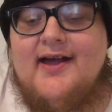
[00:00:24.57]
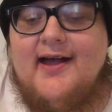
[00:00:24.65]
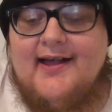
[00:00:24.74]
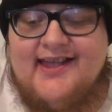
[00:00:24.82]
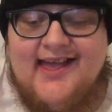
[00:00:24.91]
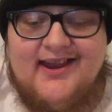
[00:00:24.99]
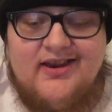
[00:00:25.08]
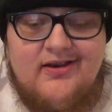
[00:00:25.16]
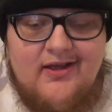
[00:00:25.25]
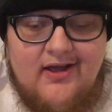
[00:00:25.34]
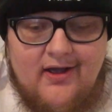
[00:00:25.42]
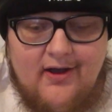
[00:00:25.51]
Again,
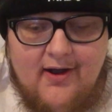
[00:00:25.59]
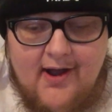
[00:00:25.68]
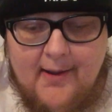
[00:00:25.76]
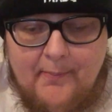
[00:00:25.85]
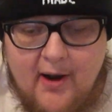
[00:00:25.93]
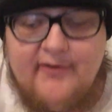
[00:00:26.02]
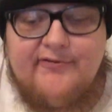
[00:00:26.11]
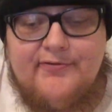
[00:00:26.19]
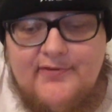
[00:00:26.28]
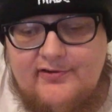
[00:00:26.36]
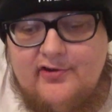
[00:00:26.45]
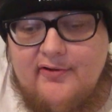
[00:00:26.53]
apart from
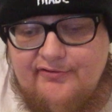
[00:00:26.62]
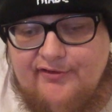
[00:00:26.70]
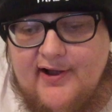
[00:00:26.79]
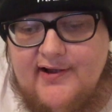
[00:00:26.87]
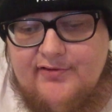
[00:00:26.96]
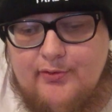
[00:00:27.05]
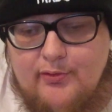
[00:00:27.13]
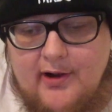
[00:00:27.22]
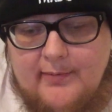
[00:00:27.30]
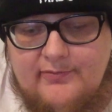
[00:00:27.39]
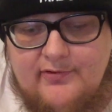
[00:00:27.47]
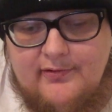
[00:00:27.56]
the top five that will
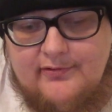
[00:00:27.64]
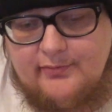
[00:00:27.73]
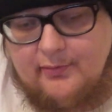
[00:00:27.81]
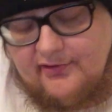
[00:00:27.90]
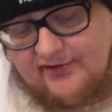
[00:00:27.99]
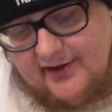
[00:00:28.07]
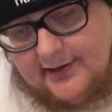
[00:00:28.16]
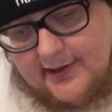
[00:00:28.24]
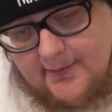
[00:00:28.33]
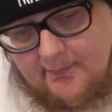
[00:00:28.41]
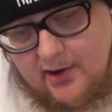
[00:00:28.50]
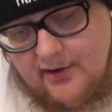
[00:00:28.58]
come to towards the end of
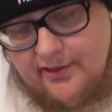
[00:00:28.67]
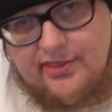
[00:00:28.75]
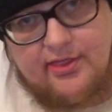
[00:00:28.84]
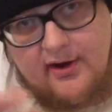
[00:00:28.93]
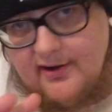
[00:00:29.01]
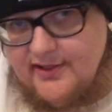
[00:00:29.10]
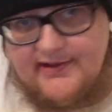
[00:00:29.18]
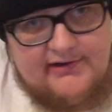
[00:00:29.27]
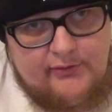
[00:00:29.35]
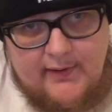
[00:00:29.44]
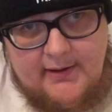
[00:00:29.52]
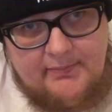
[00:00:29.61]
the month, none of
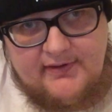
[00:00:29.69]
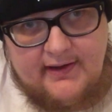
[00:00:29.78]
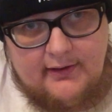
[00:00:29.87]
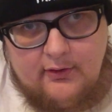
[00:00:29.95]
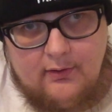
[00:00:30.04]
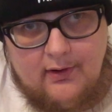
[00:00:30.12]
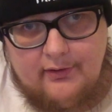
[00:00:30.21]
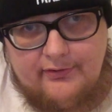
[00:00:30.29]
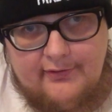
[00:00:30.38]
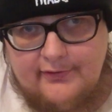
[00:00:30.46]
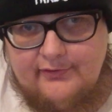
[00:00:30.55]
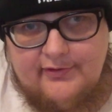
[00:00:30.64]
these are in a particular
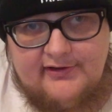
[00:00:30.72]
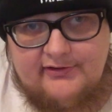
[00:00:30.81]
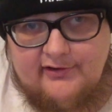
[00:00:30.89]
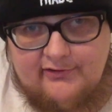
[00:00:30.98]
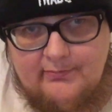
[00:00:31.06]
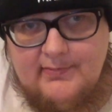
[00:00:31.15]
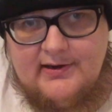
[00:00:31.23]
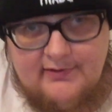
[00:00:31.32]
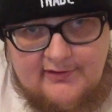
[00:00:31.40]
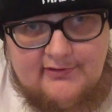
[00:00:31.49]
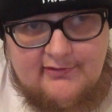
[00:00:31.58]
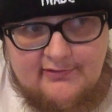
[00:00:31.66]
order. So this doesn't mean
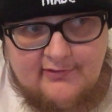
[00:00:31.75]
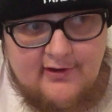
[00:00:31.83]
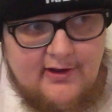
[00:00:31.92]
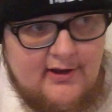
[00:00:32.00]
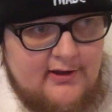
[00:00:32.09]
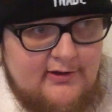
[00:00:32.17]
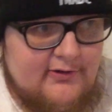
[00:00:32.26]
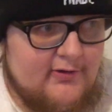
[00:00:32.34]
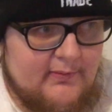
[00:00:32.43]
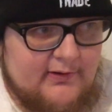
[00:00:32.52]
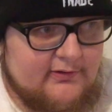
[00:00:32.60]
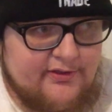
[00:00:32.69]
this is, you know,
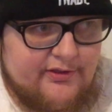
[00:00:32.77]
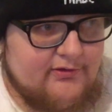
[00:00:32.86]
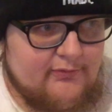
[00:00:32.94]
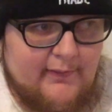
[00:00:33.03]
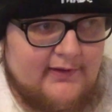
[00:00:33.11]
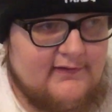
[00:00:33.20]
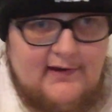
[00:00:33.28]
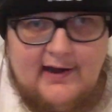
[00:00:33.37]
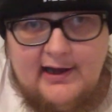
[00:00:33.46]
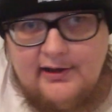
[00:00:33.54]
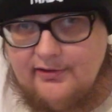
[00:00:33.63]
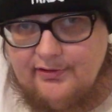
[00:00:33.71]
my
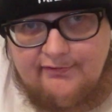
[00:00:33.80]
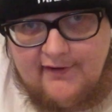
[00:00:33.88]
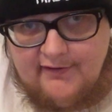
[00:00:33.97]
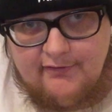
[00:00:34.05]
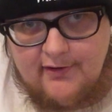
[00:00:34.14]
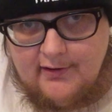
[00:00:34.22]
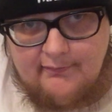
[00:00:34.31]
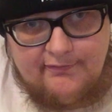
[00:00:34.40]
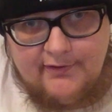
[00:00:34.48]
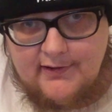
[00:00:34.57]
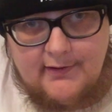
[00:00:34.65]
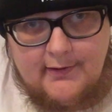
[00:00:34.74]
29th favourite of
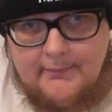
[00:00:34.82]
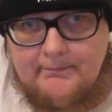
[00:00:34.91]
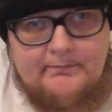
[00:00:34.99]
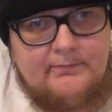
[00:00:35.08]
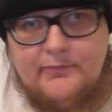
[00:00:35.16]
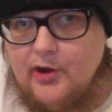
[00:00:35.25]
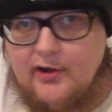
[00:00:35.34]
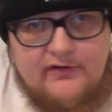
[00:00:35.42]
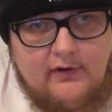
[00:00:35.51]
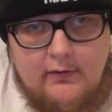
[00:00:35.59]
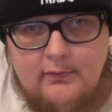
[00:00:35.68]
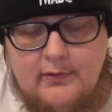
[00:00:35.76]
the year. Not
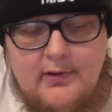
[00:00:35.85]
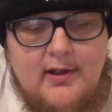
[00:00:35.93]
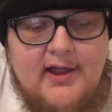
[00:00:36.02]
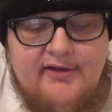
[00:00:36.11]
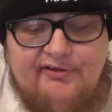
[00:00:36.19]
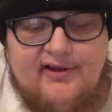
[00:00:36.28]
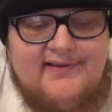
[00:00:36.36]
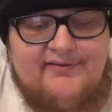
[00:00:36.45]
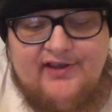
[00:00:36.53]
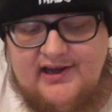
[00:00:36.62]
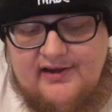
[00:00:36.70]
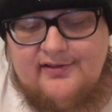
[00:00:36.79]
at all. In fact, if
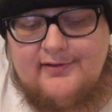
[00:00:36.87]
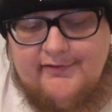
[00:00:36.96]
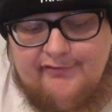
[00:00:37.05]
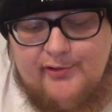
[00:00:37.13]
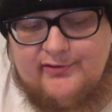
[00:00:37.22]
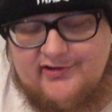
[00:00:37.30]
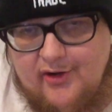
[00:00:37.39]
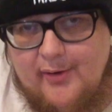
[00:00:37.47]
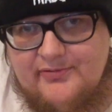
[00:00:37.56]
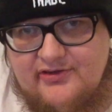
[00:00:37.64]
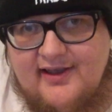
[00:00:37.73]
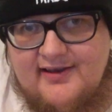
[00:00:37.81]
anything, if it was a
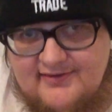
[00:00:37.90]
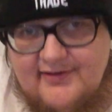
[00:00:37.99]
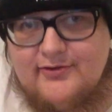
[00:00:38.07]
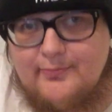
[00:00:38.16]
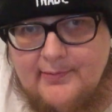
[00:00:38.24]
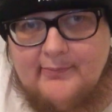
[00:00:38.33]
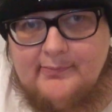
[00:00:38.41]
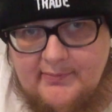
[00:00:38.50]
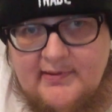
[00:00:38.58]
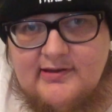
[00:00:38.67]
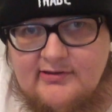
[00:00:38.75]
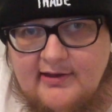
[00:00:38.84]
top six, this would probably
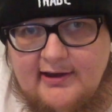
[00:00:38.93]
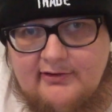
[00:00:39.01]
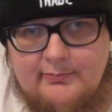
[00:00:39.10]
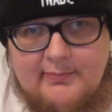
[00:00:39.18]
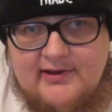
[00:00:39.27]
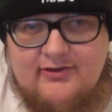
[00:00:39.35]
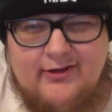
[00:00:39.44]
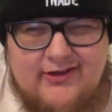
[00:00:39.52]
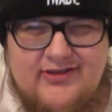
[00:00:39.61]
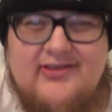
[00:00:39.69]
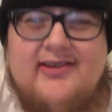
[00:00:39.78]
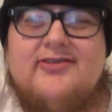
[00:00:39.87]
be six because
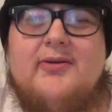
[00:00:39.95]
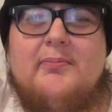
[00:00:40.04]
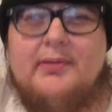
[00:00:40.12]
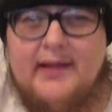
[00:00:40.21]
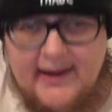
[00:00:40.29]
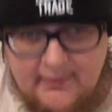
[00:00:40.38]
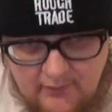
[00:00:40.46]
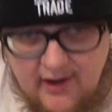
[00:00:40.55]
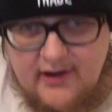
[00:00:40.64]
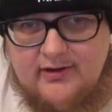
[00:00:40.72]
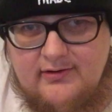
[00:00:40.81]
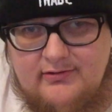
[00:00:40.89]
this is a sublime
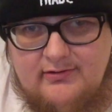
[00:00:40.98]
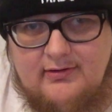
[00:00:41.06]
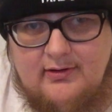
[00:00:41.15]
record.